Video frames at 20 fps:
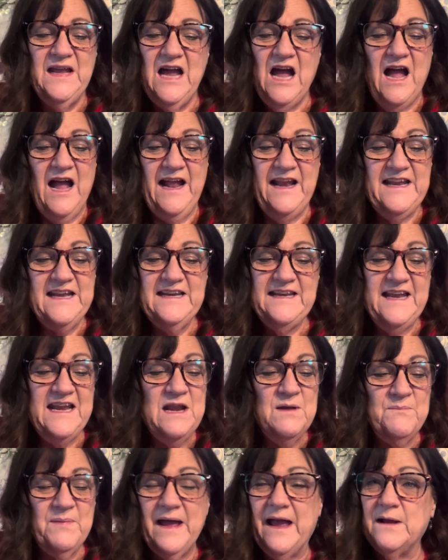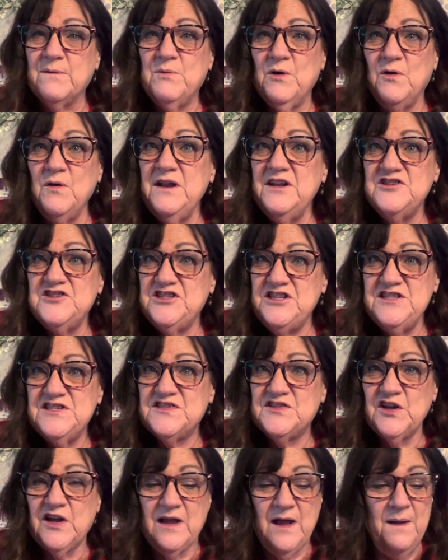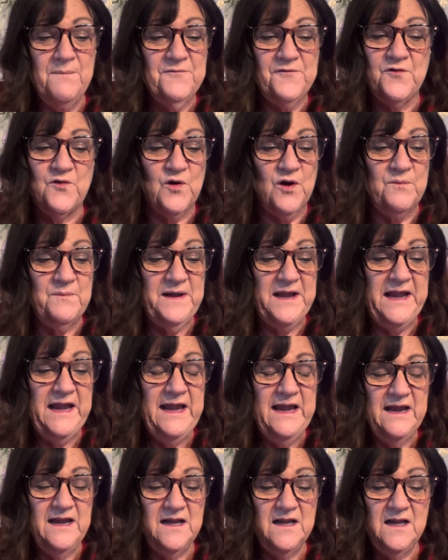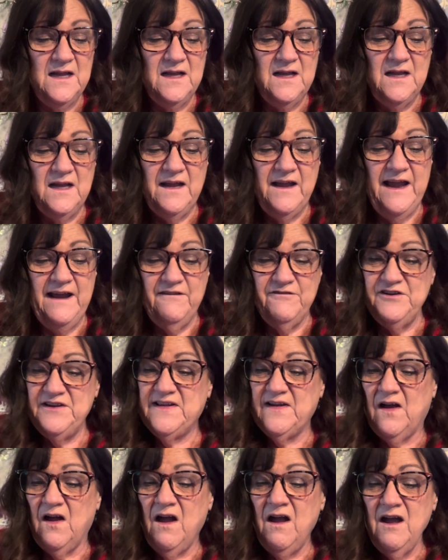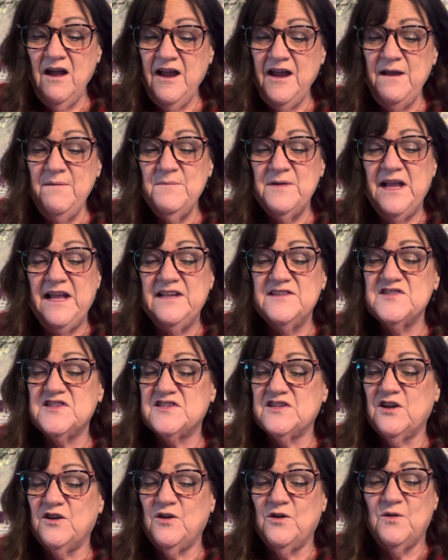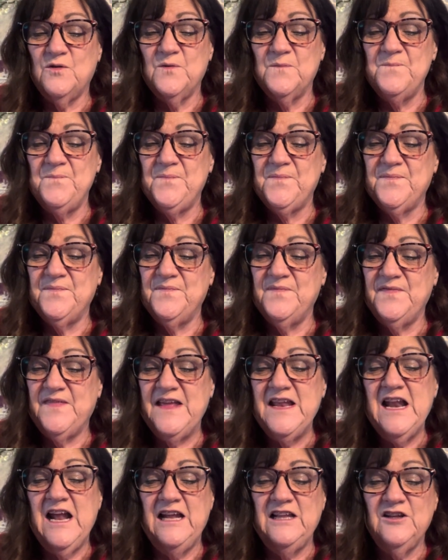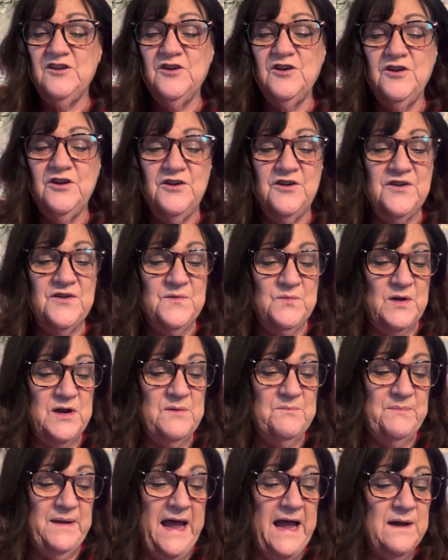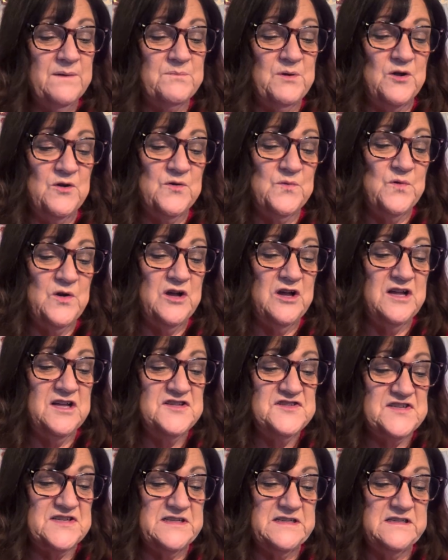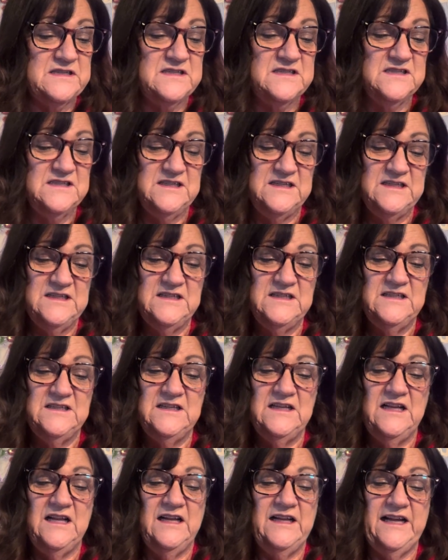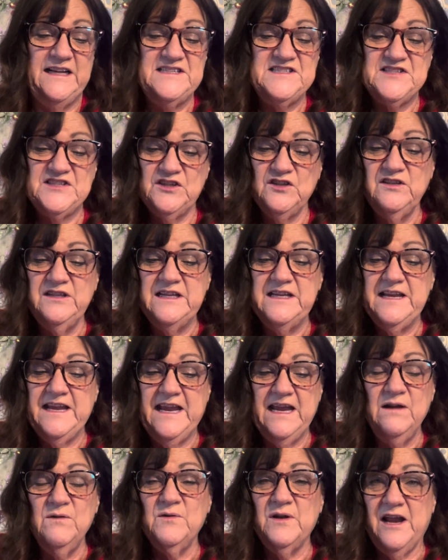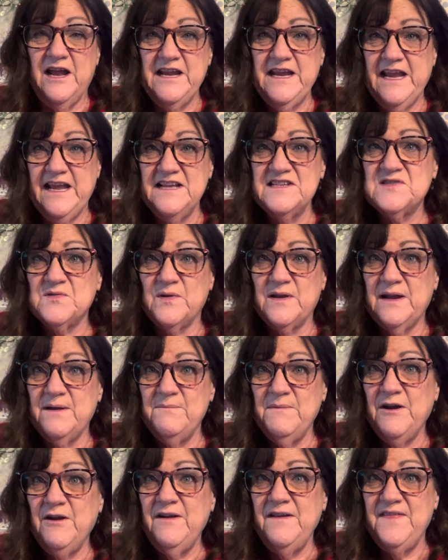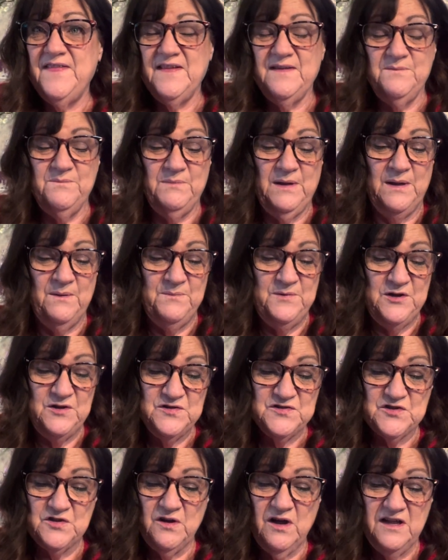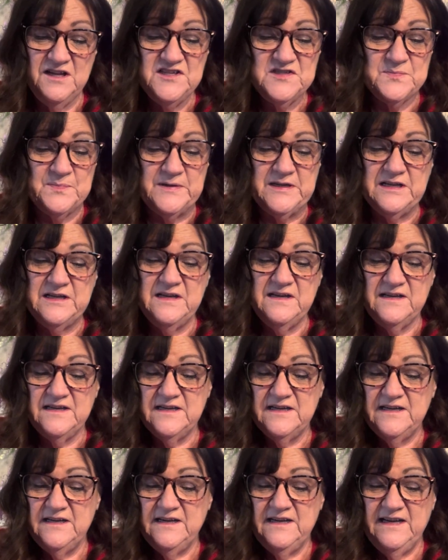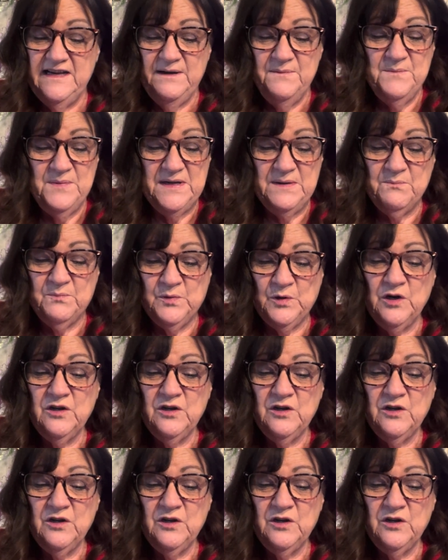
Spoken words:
I didn't need a backbone, and she stuck up for me every time. And so then I learned what a backbone was, and I still didn't get one, I guess, when I married the abuser husband, that